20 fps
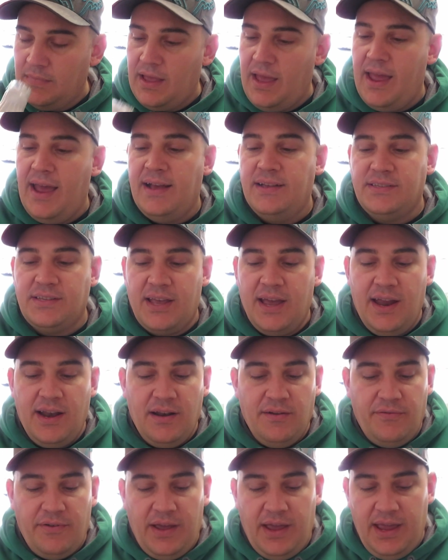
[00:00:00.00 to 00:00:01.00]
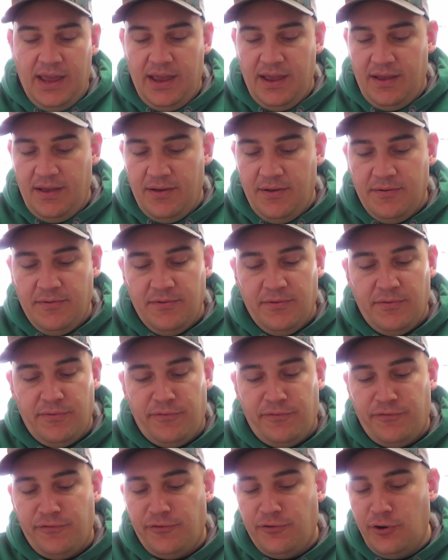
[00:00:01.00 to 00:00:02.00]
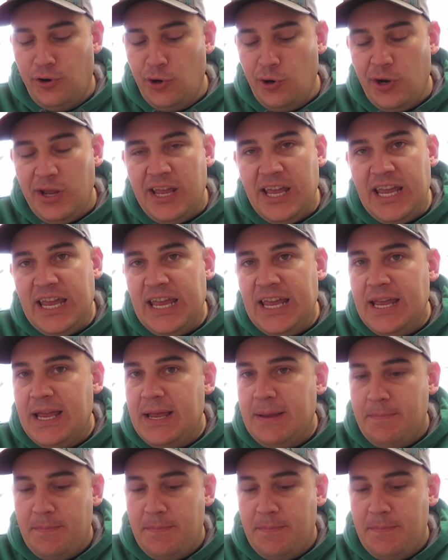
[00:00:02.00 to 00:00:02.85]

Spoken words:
It has kind of a fruity,